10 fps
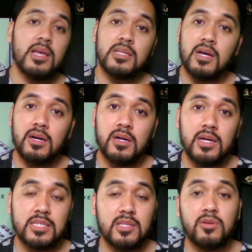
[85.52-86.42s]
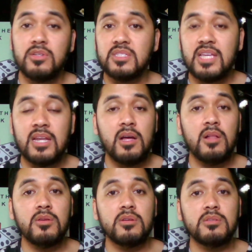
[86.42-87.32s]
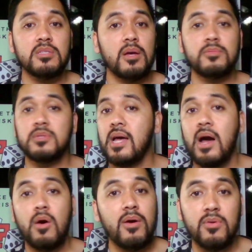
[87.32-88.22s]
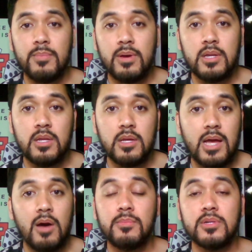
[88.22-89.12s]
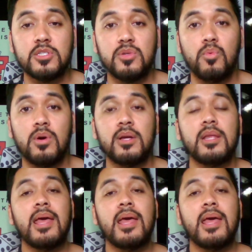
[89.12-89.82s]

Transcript: as little as $10 up to how much you want,